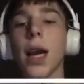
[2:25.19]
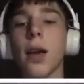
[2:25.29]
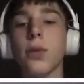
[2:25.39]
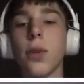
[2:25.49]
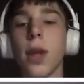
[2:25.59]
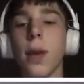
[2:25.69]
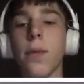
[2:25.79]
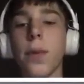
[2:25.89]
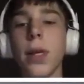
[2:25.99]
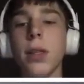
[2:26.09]
it comes with like
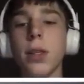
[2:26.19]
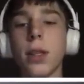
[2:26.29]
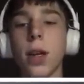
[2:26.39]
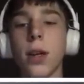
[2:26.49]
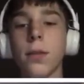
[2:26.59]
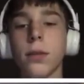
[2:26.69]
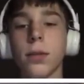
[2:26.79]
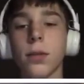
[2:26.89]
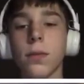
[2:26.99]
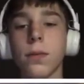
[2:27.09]
pizza.
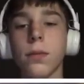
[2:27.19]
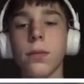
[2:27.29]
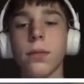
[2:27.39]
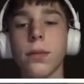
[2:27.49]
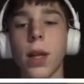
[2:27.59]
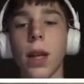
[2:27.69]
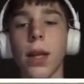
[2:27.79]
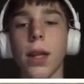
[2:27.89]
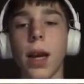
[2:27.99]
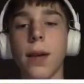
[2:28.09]
Mm, I
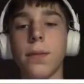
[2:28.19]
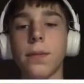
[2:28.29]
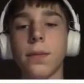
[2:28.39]
like that.